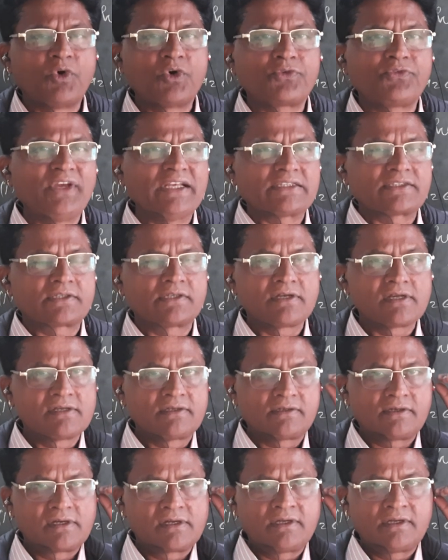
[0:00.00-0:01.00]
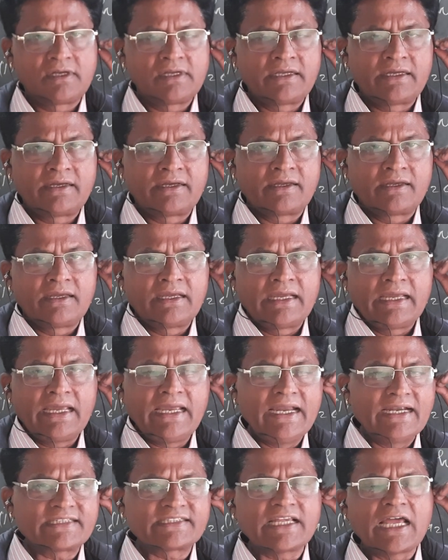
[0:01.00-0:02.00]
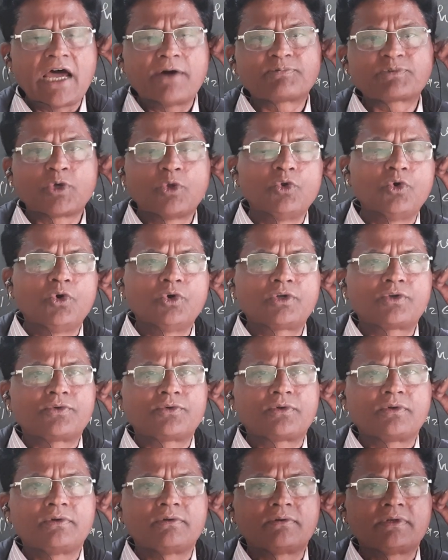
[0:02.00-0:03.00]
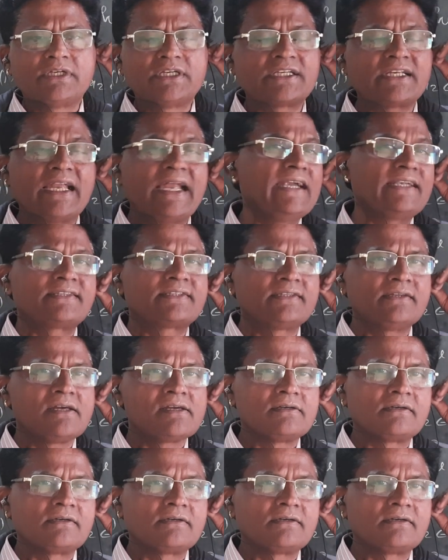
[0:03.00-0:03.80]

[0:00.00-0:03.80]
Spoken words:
for which its absolute, its